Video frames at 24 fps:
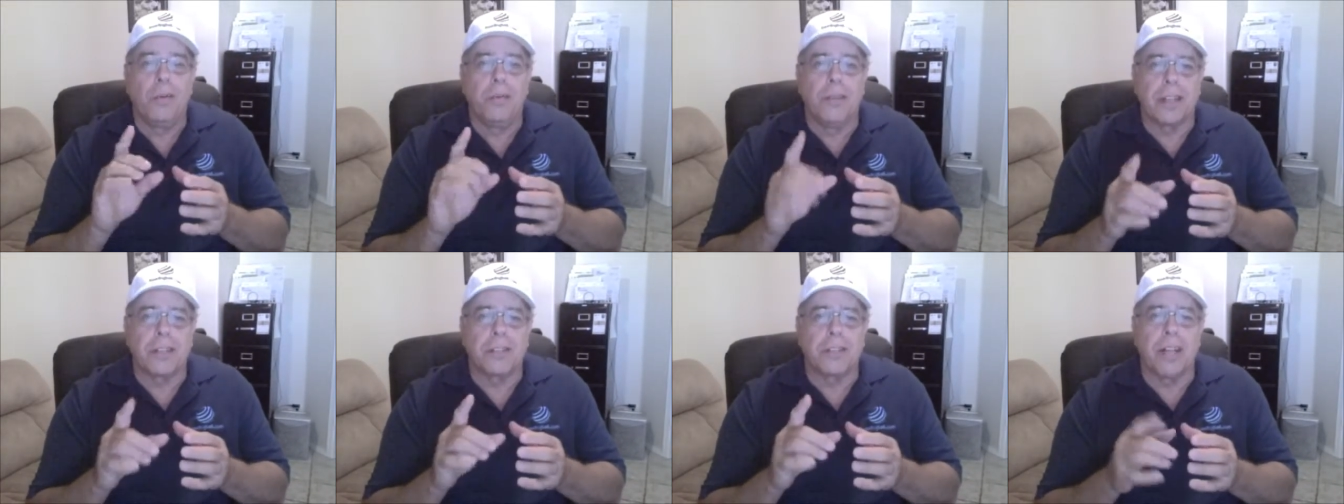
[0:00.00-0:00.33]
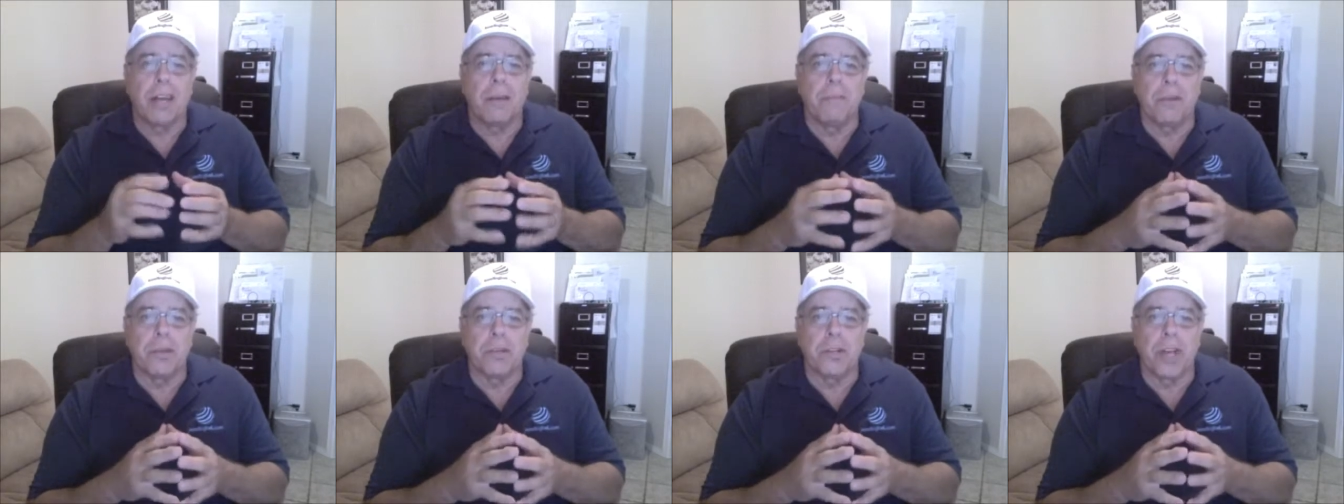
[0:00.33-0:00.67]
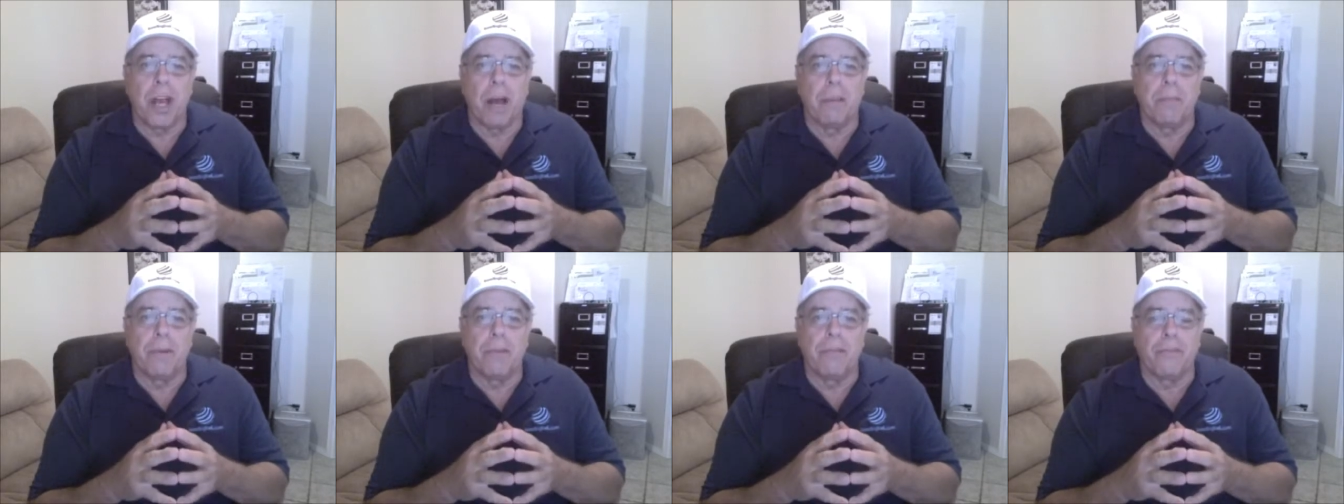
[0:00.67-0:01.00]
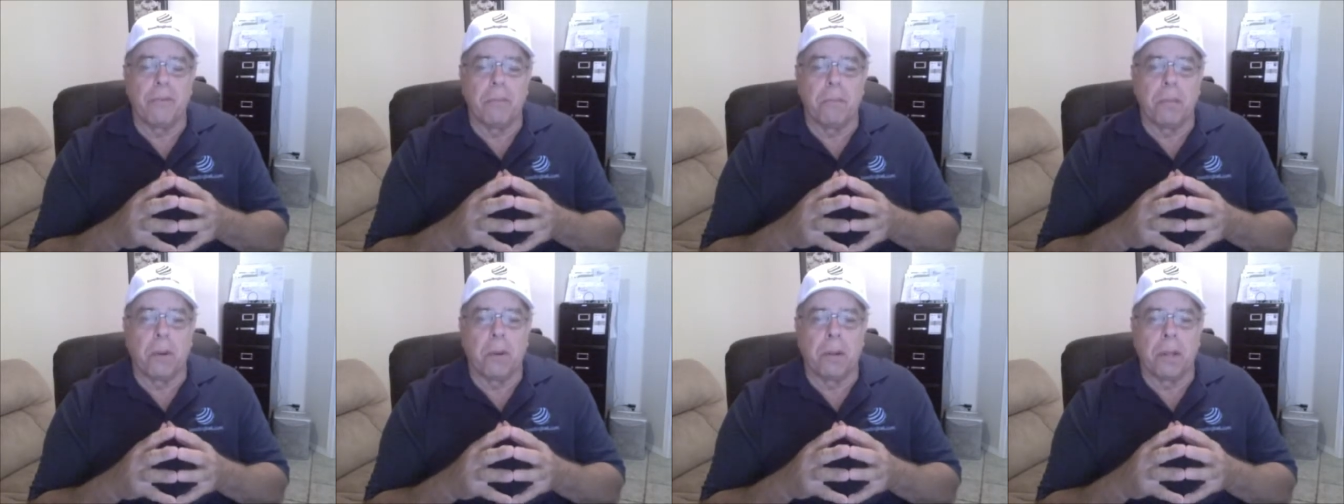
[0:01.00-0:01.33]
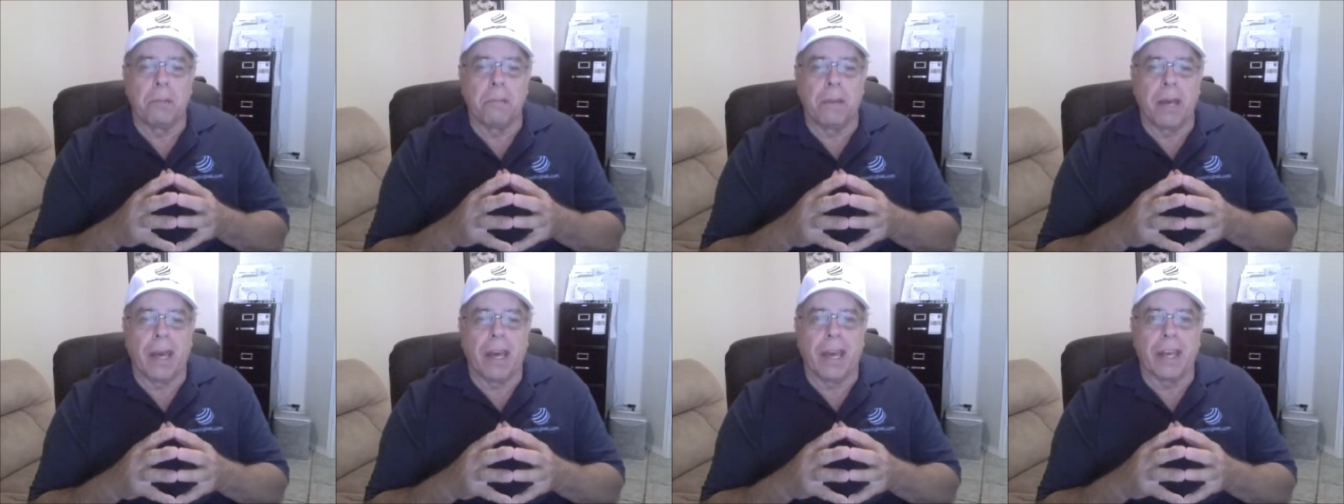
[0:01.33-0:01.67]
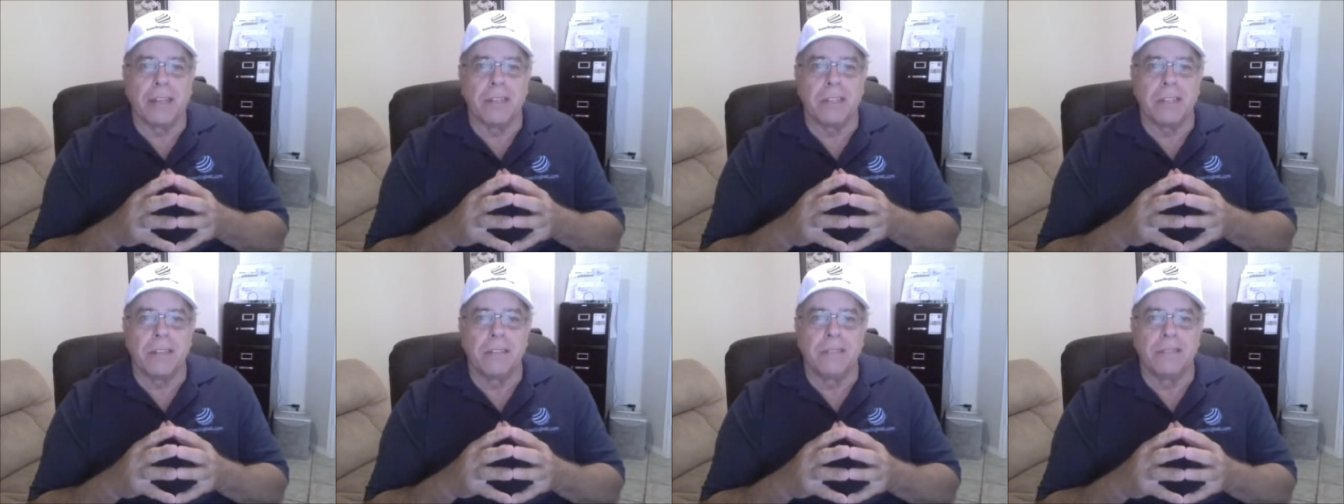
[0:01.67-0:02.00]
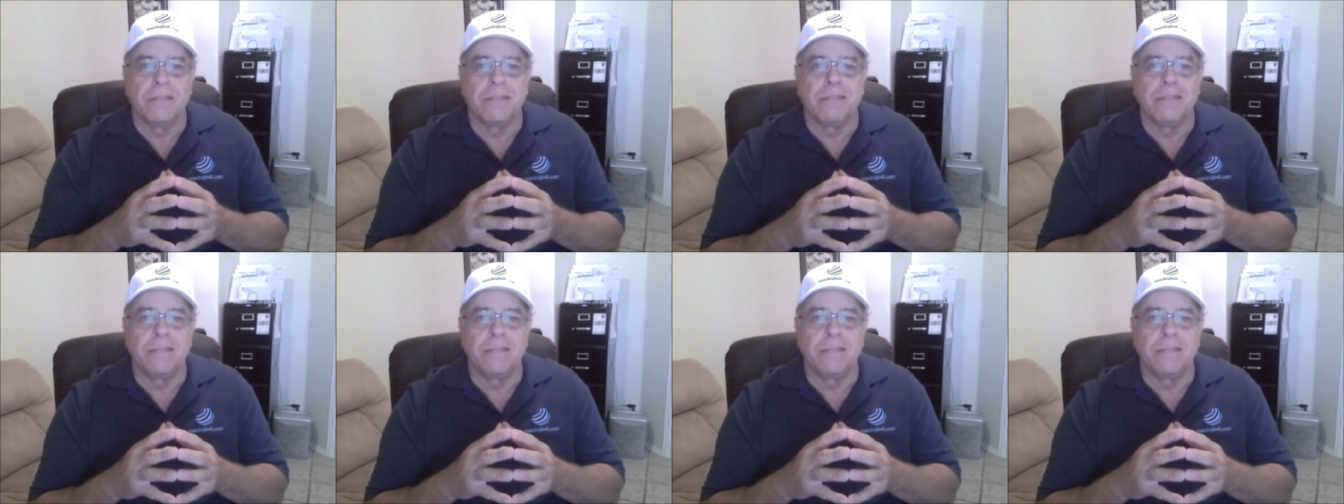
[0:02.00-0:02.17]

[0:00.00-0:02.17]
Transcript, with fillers: next time you're shopping for bowling bags.